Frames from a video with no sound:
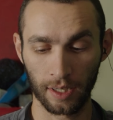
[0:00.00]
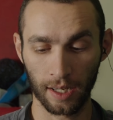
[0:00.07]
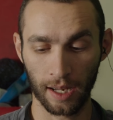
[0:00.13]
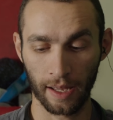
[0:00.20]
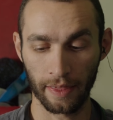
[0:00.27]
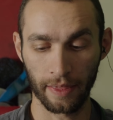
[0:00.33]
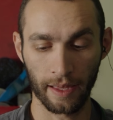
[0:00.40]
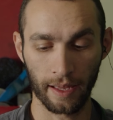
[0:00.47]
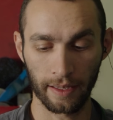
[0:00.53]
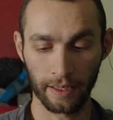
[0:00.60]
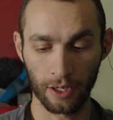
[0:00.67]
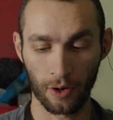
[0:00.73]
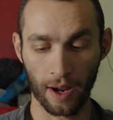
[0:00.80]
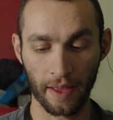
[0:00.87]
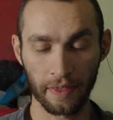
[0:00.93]
I you
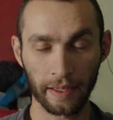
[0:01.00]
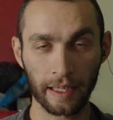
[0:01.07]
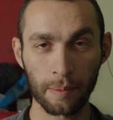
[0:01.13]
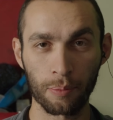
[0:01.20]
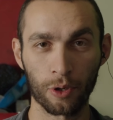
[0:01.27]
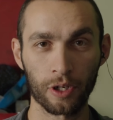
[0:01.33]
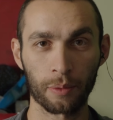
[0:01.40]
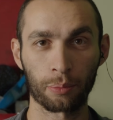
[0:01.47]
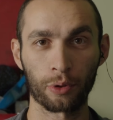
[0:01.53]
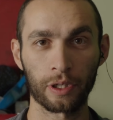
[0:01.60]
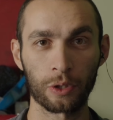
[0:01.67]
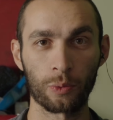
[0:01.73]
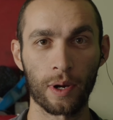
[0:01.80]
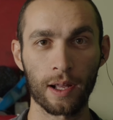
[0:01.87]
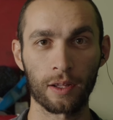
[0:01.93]
know, I think he put it
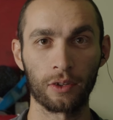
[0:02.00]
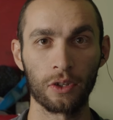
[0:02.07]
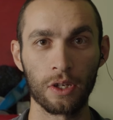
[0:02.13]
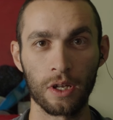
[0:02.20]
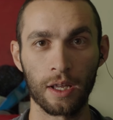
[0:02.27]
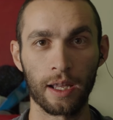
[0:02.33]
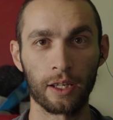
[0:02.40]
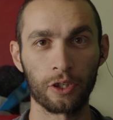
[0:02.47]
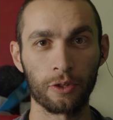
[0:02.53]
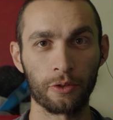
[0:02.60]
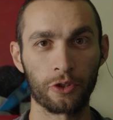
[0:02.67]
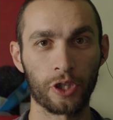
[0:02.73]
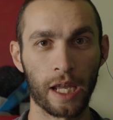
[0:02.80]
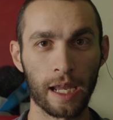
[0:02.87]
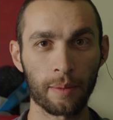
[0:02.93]
pretty well. You
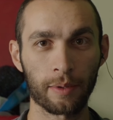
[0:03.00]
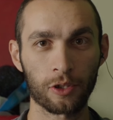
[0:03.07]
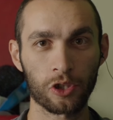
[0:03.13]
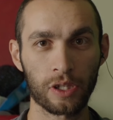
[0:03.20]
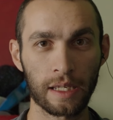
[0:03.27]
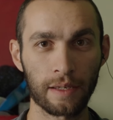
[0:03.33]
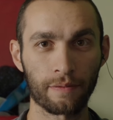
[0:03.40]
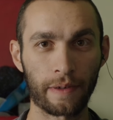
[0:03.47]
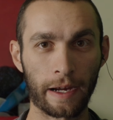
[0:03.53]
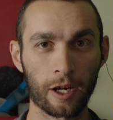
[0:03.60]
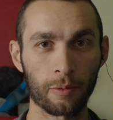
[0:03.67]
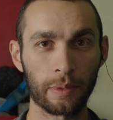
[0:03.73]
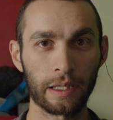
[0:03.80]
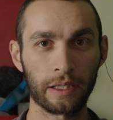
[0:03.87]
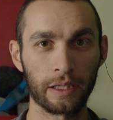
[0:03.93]
damage the
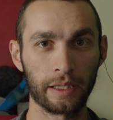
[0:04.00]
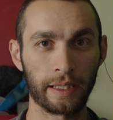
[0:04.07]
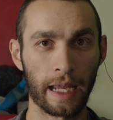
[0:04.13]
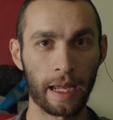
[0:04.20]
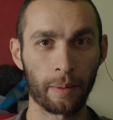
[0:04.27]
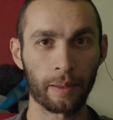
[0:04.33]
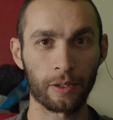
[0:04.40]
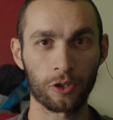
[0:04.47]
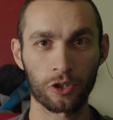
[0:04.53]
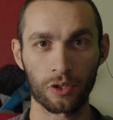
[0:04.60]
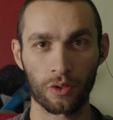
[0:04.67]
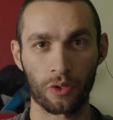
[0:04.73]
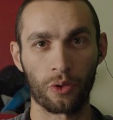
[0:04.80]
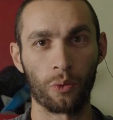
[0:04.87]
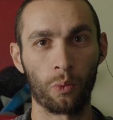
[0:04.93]
environment, you damage
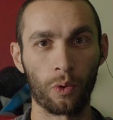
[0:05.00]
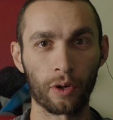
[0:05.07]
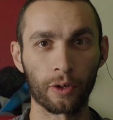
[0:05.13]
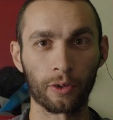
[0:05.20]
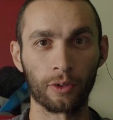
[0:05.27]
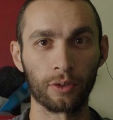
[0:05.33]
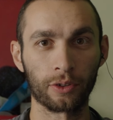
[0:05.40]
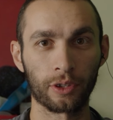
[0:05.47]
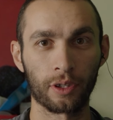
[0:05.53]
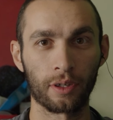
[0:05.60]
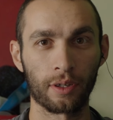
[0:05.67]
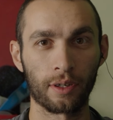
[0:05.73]
the world